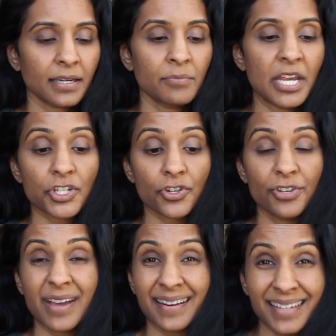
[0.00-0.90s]
and make sure
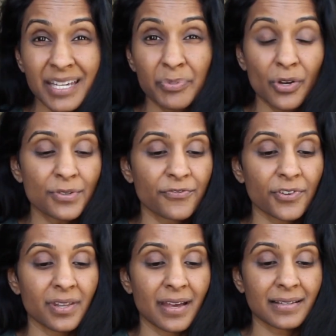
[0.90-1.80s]
you kind of keep those for
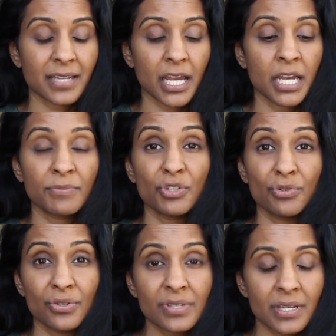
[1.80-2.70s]
the next time you
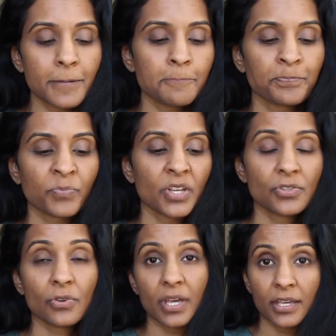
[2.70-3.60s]
use it
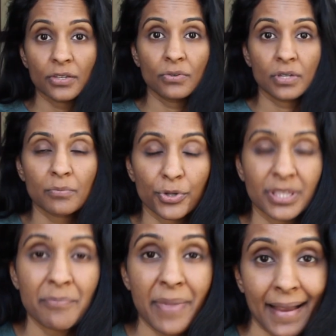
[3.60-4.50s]
so that you can put
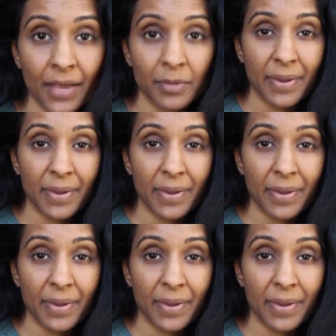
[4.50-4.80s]
them back on the